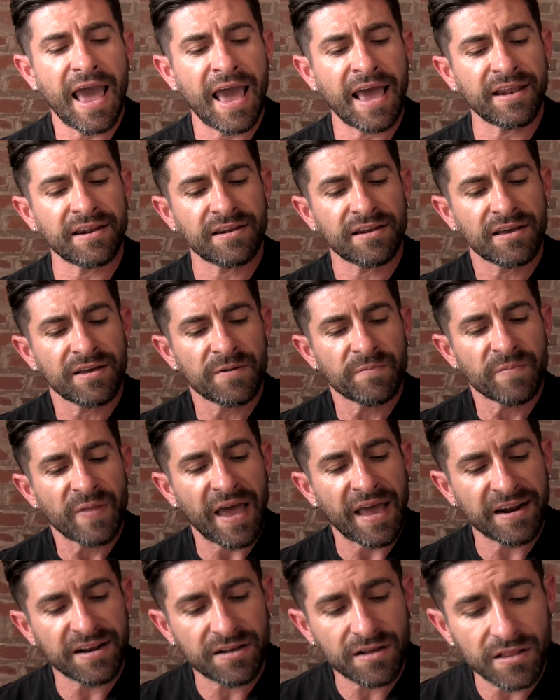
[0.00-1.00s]
and,
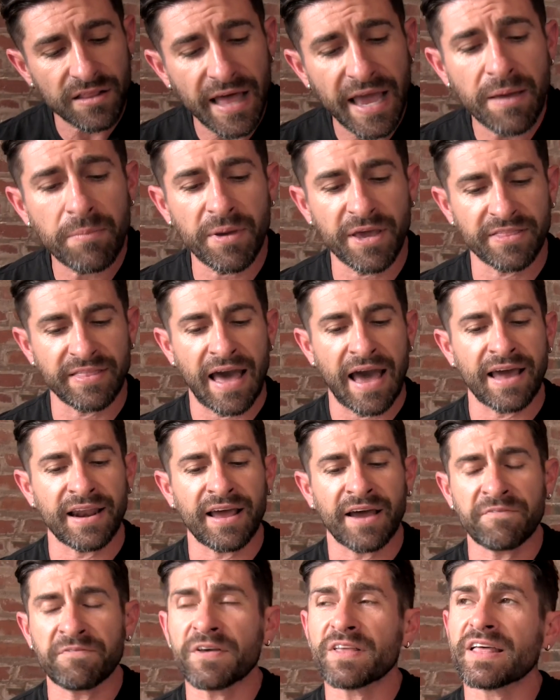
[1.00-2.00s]
and claiming that,
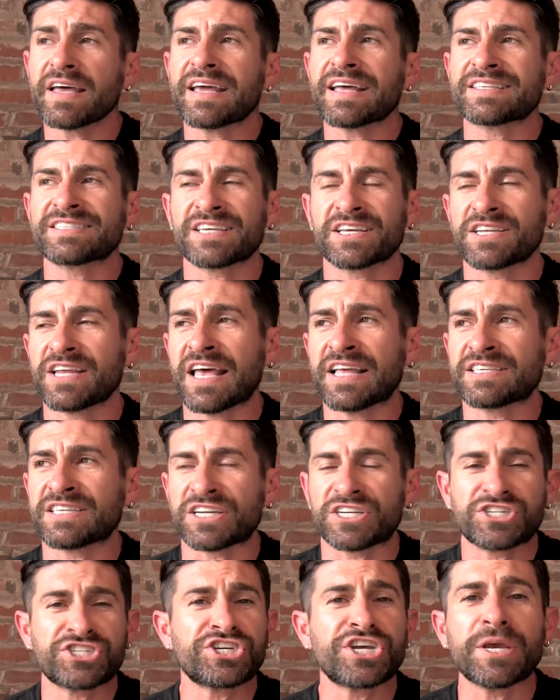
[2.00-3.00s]
I feel like it's a, it's
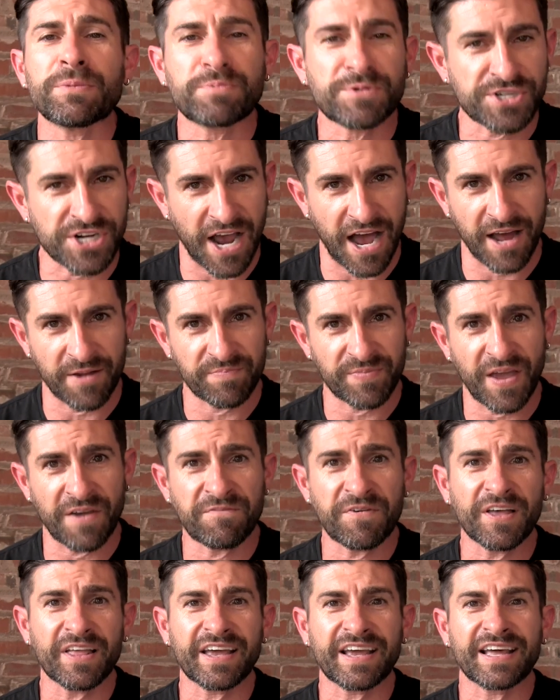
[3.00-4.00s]
a cheap shot. I
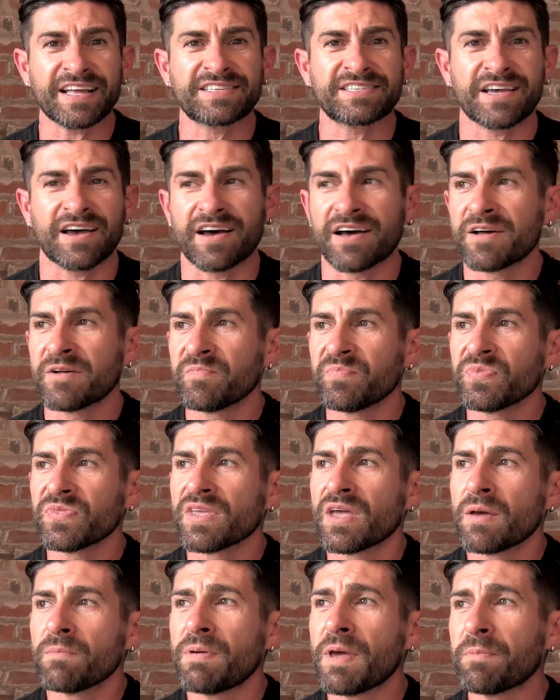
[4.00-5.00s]
feel like it's a,
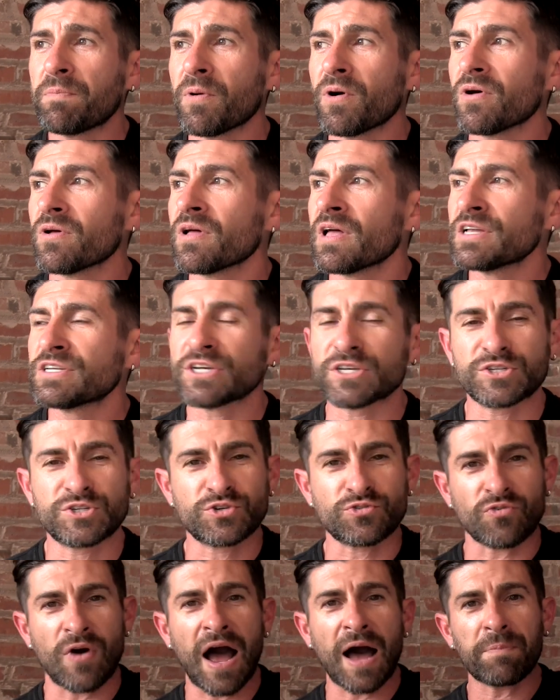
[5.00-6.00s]
people just
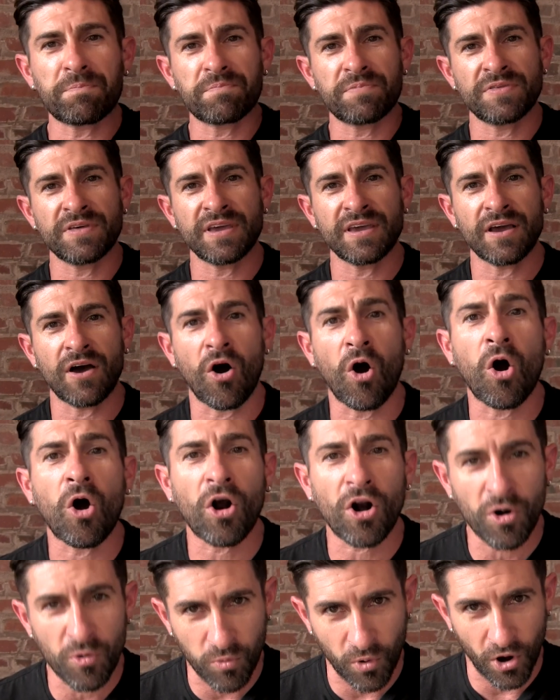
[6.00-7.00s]
drop the
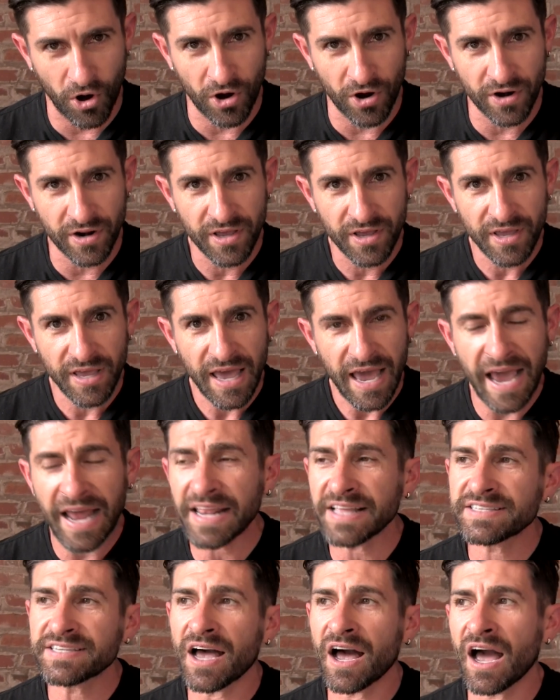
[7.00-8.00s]
R word
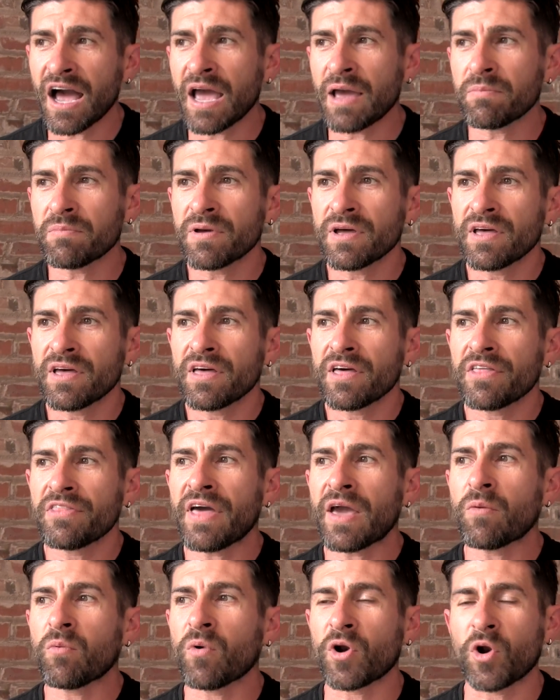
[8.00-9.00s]
anytime
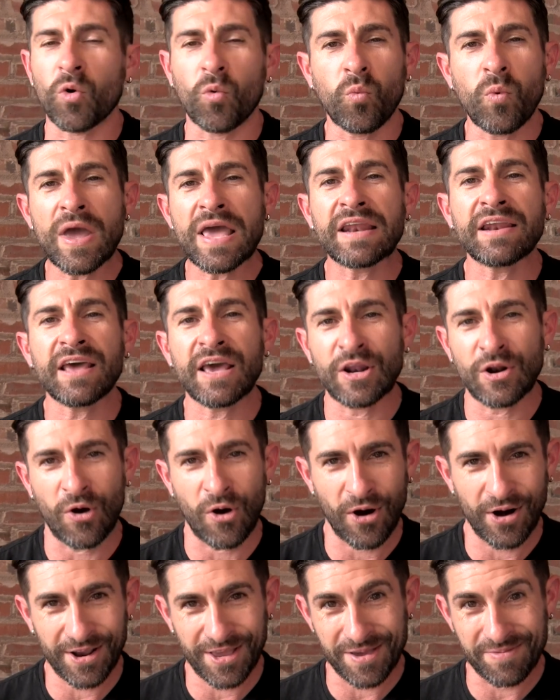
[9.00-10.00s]
they want to win an
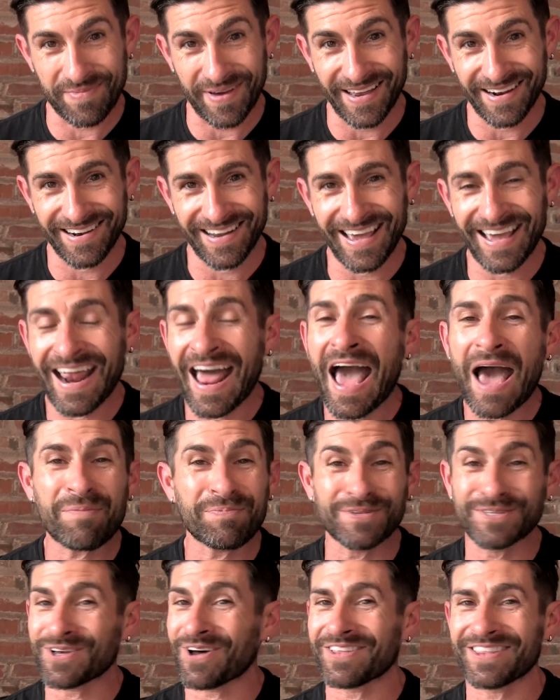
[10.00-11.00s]
argument. It
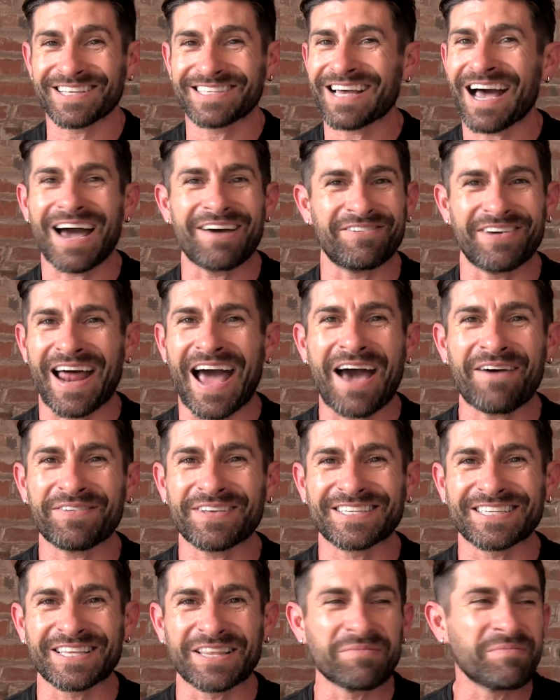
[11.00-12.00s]
happens all the time. It
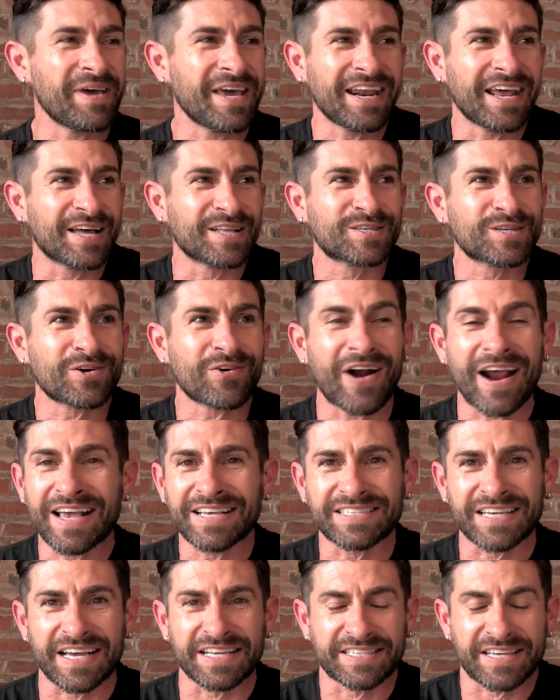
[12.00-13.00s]
happens in the media. It's
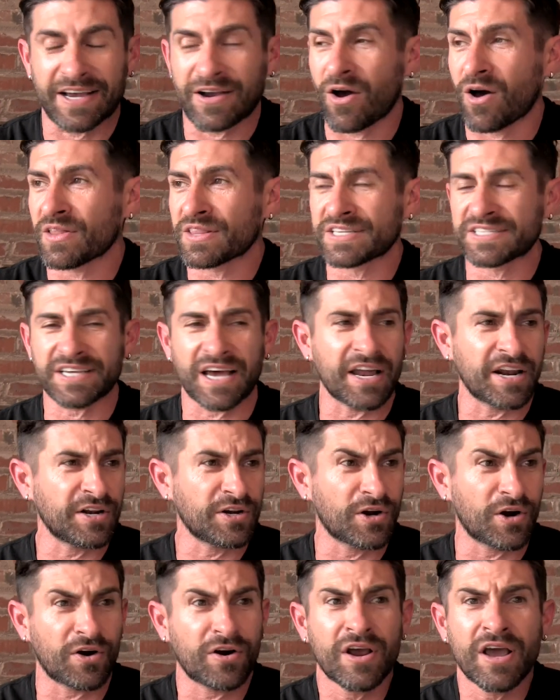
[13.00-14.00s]
crazy. It's like all of a sudden
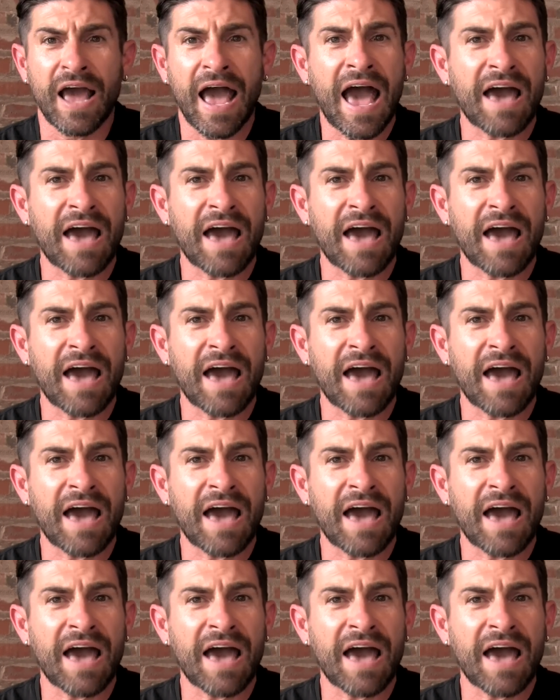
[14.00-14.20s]
you're